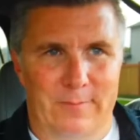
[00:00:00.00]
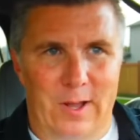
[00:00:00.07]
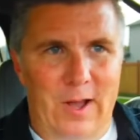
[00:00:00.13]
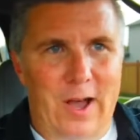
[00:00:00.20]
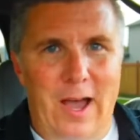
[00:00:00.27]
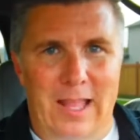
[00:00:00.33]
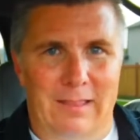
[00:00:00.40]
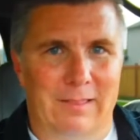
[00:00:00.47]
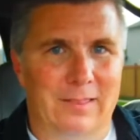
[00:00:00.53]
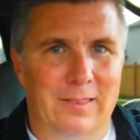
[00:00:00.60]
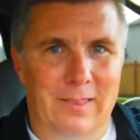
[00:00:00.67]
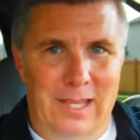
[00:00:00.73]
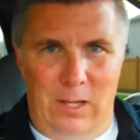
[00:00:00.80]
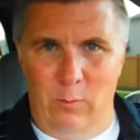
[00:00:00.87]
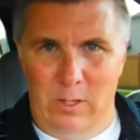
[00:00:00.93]
hot,
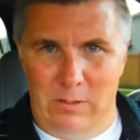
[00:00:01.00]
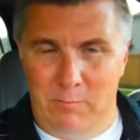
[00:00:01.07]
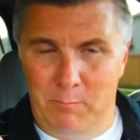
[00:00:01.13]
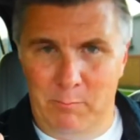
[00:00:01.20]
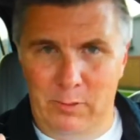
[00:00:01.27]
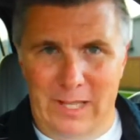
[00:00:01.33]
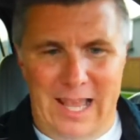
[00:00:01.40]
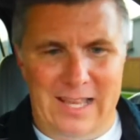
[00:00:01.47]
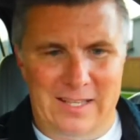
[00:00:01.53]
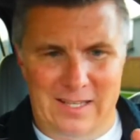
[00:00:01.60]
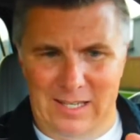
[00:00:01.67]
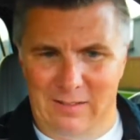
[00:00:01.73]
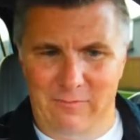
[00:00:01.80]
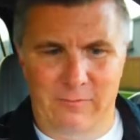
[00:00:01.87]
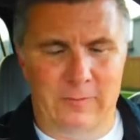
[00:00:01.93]
liquid,
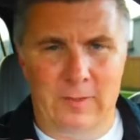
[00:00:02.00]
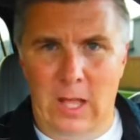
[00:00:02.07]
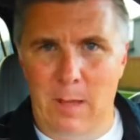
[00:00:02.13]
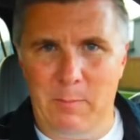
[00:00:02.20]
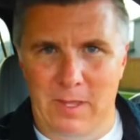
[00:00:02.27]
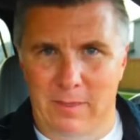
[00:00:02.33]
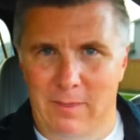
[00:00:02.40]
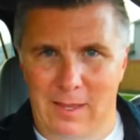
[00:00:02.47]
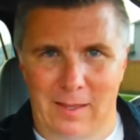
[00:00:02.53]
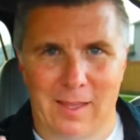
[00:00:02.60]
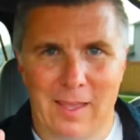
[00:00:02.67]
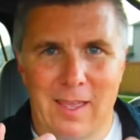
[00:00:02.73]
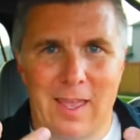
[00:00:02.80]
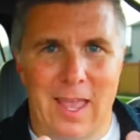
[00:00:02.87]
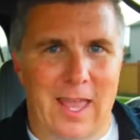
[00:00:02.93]
plastic floppy thing
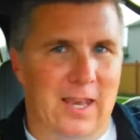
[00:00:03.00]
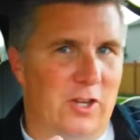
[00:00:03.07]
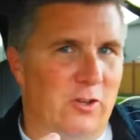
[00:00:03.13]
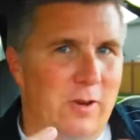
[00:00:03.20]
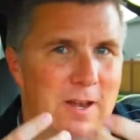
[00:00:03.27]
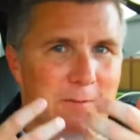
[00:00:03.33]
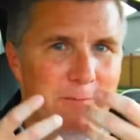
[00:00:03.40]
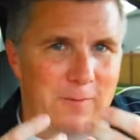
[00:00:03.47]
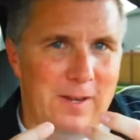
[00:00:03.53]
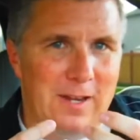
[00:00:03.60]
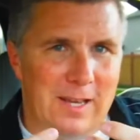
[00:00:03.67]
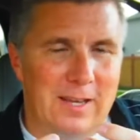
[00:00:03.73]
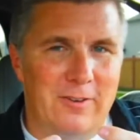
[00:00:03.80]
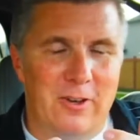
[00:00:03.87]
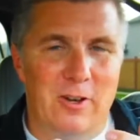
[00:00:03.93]
and try to fit
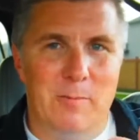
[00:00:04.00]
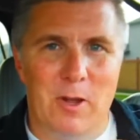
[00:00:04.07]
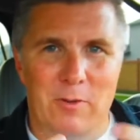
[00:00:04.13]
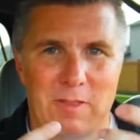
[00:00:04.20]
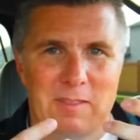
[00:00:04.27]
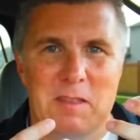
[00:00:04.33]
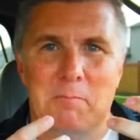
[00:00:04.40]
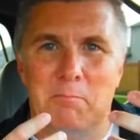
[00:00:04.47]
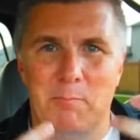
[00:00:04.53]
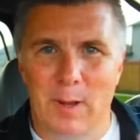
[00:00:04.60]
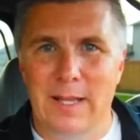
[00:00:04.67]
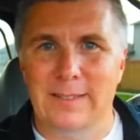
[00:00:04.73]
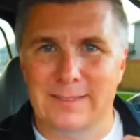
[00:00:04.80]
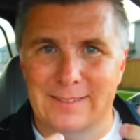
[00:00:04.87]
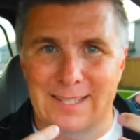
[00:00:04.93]
it into your mouth and then
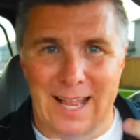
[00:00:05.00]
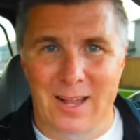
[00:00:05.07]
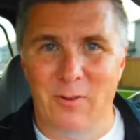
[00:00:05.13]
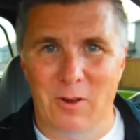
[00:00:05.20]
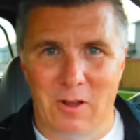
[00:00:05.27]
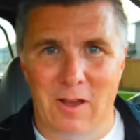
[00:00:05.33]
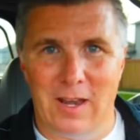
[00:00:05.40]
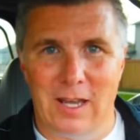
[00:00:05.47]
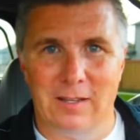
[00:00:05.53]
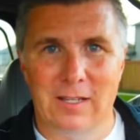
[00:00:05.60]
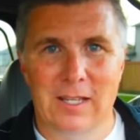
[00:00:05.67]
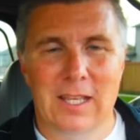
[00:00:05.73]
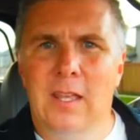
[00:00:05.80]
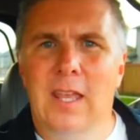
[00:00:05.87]
bite down on it.